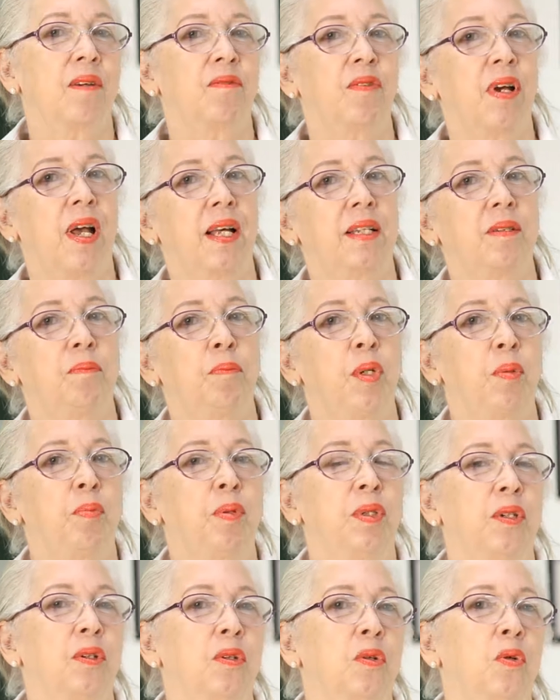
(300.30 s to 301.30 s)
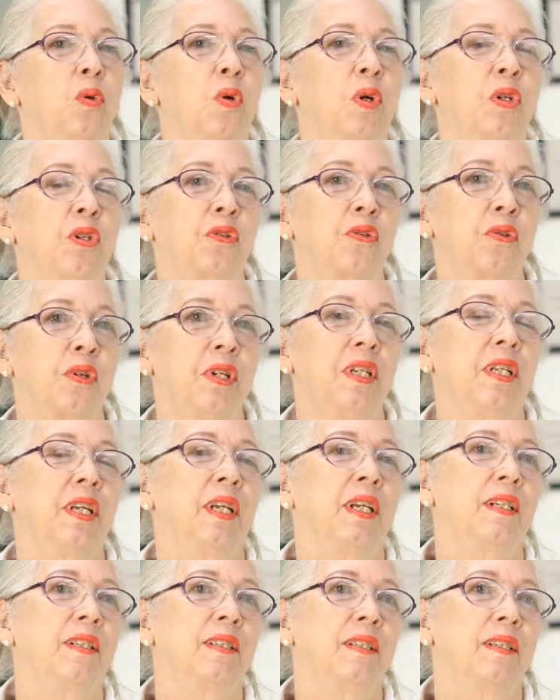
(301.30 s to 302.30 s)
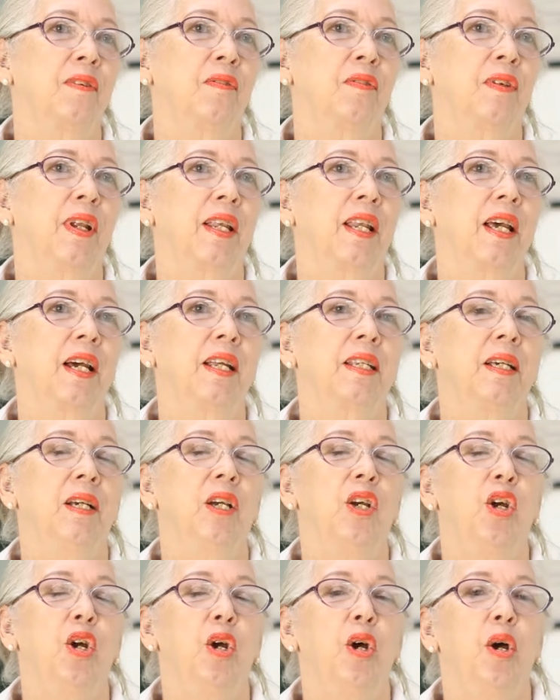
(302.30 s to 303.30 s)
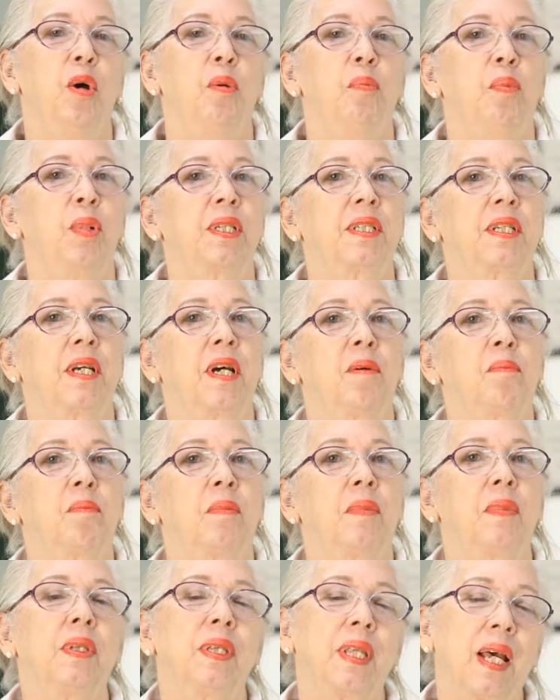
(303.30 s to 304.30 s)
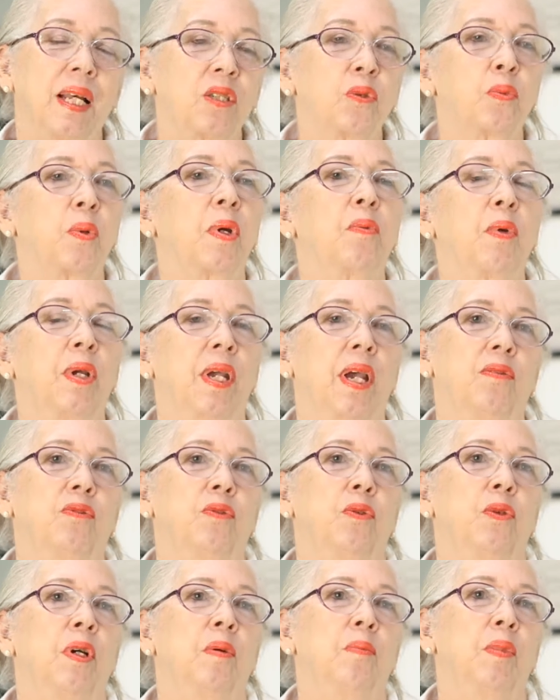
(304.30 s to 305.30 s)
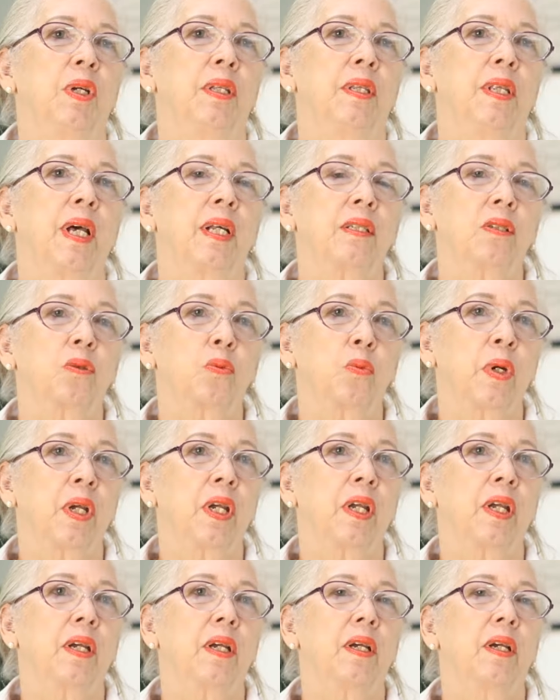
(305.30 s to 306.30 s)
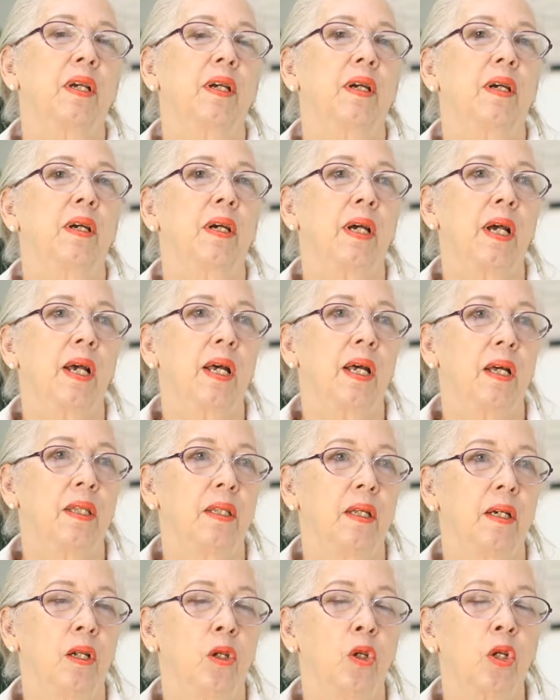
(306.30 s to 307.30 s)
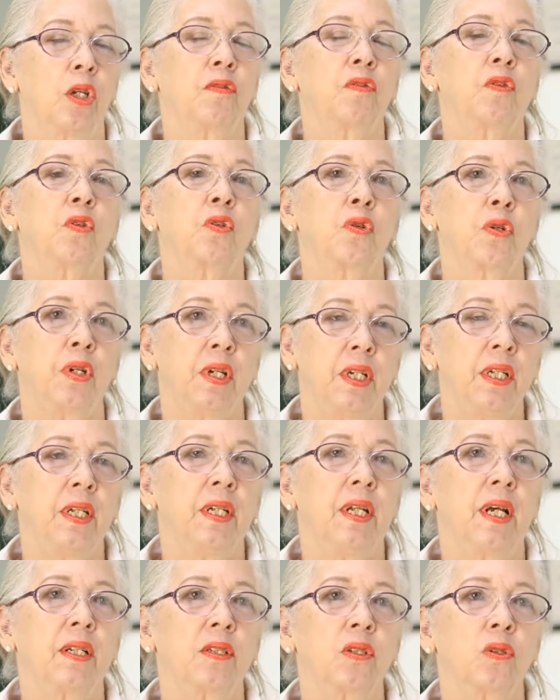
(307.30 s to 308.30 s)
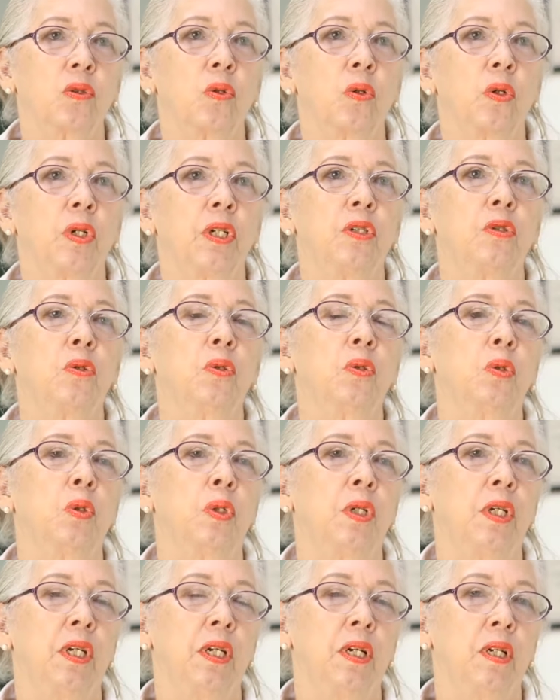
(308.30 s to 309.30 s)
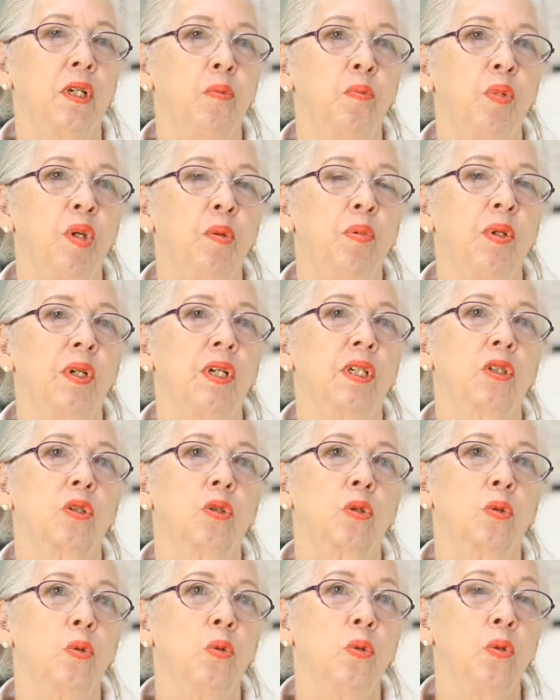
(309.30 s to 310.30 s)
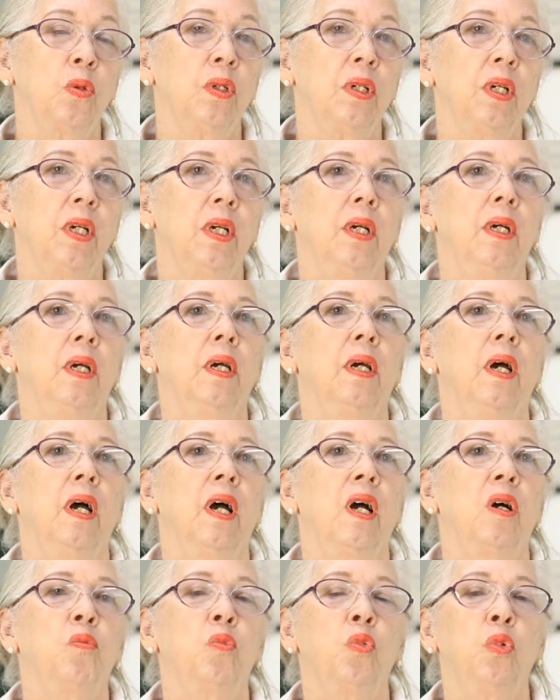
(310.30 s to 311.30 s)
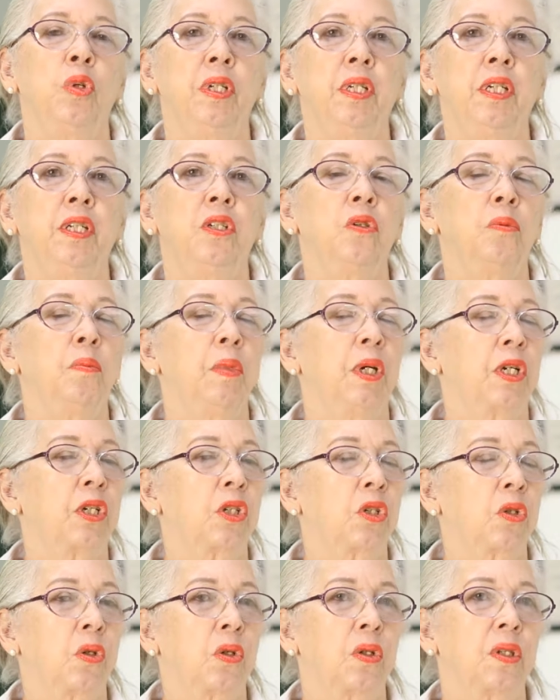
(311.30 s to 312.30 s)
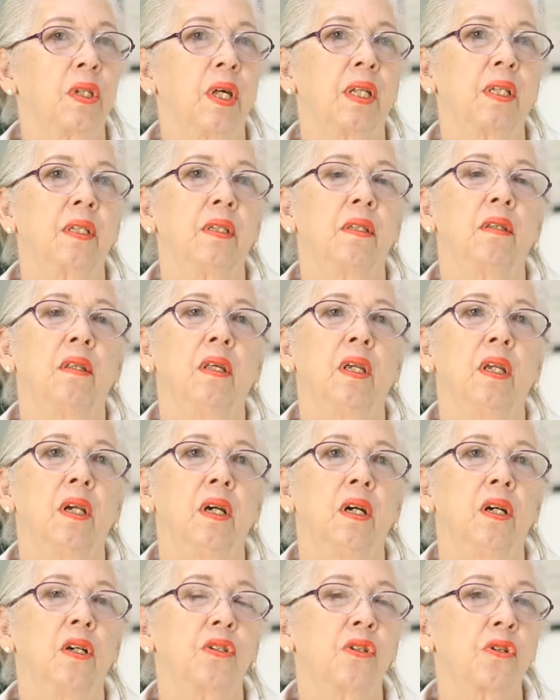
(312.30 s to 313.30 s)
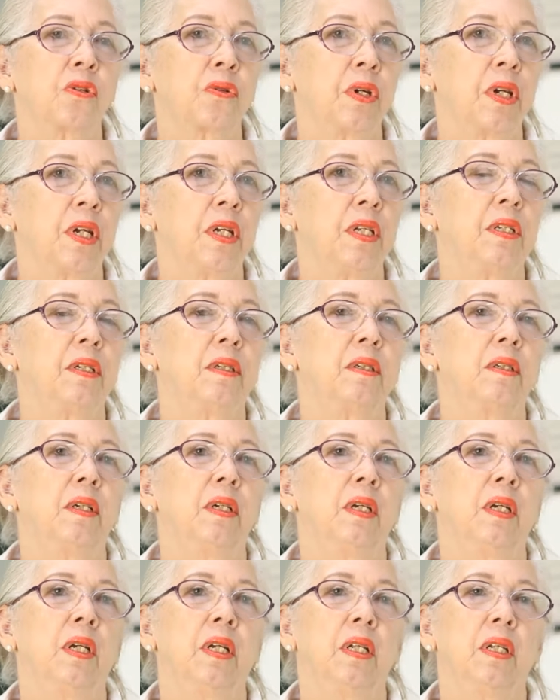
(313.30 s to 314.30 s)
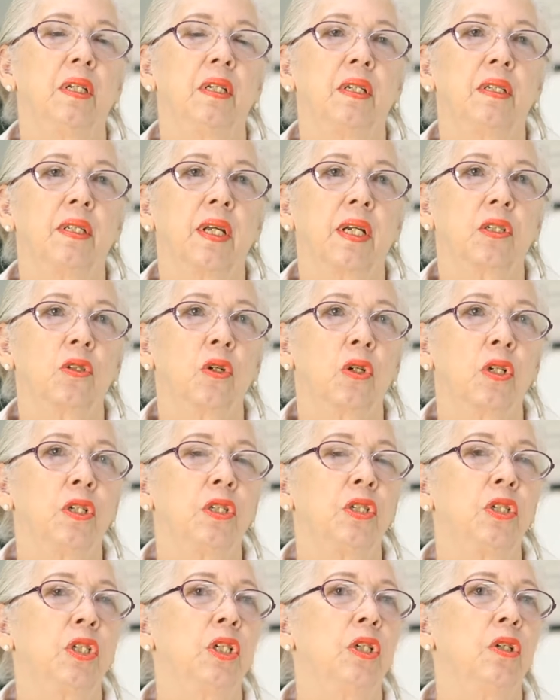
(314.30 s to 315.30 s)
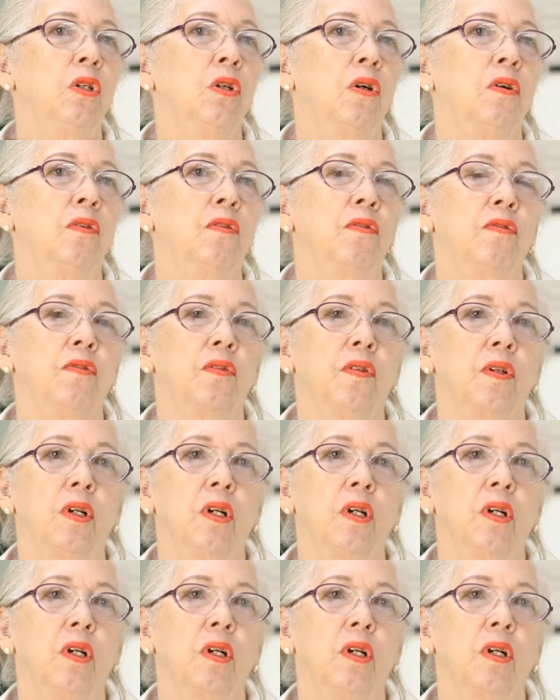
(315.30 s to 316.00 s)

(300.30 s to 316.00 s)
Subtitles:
I've had people go on training and stuff like that. But that's where we have to come in. That's where a lot of training has to go into. So the younger people at school, we need to make sure that they are trained in the technology of